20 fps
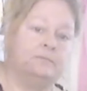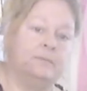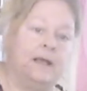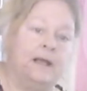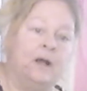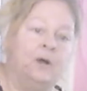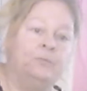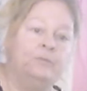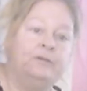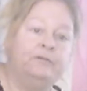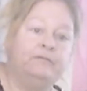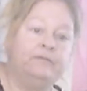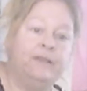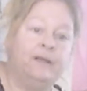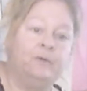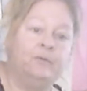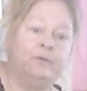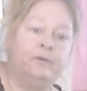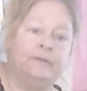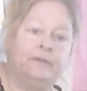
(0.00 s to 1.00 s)
almond
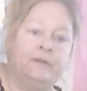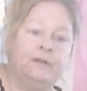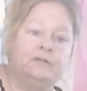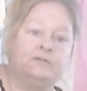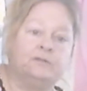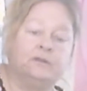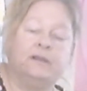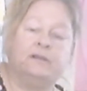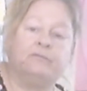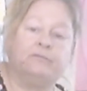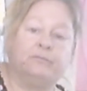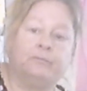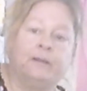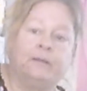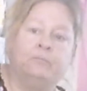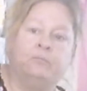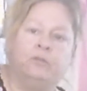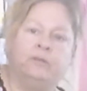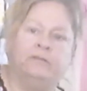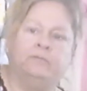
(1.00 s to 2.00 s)
flour, and they also have,
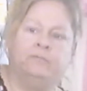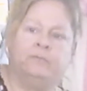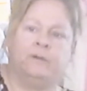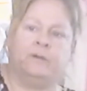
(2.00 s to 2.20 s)
I believe,